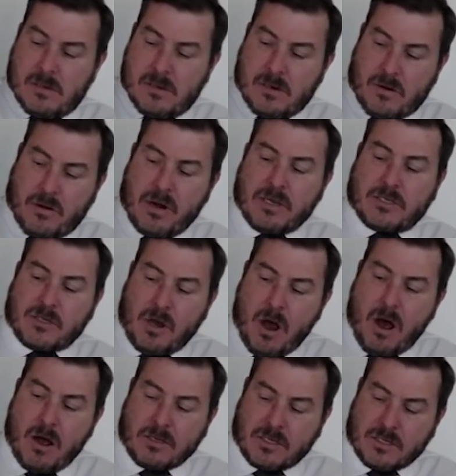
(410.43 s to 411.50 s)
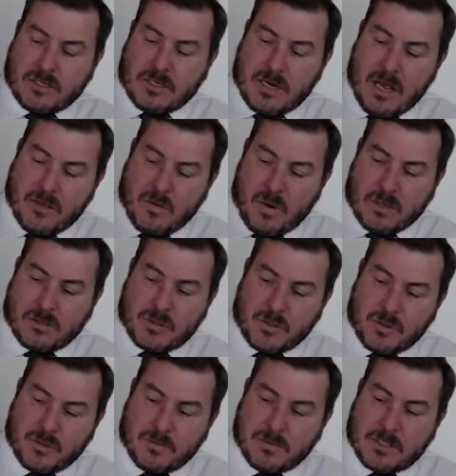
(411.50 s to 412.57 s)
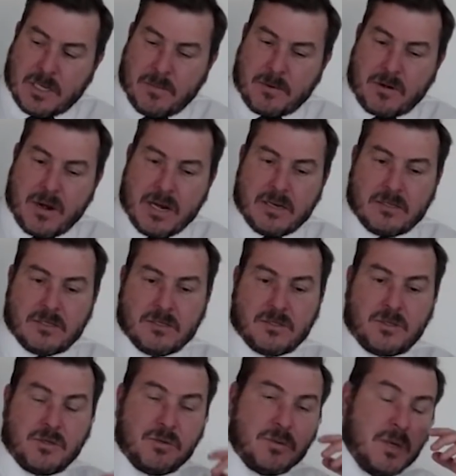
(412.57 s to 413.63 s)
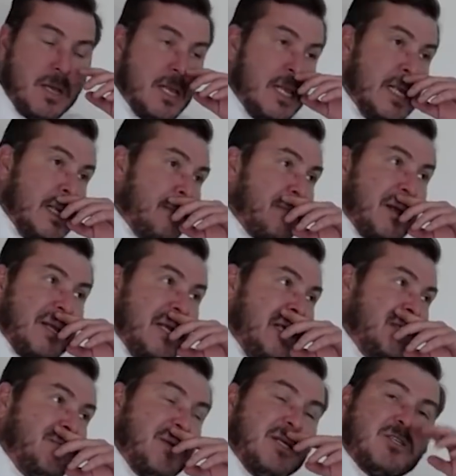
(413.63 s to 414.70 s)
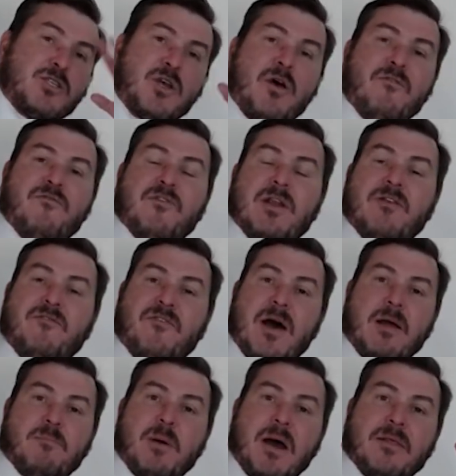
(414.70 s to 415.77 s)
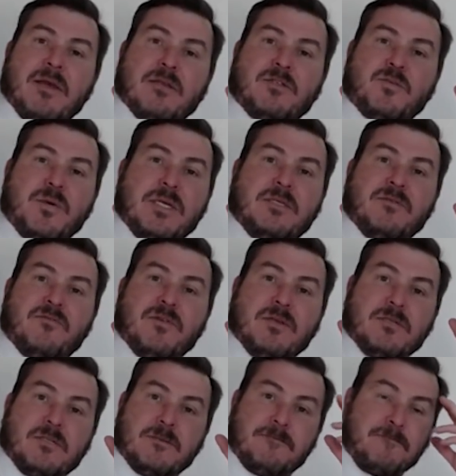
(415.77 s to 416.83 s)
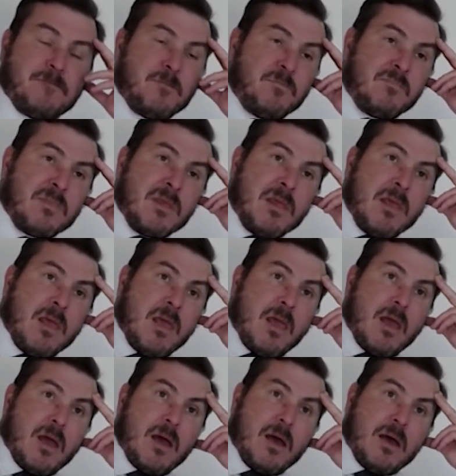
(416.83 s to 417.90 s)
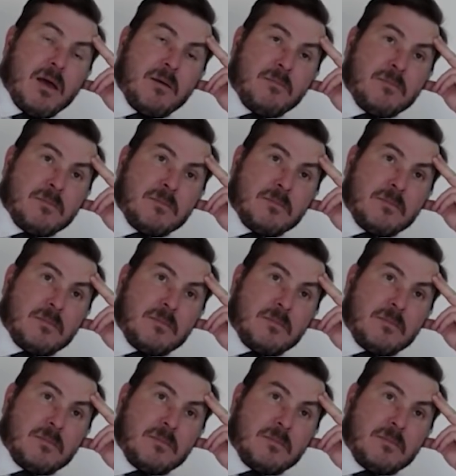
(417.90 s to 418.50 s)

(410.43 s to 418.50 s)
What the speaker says: Chris Hart is another one to whom some credit is due, but he's been so vilified by that tweet of his 5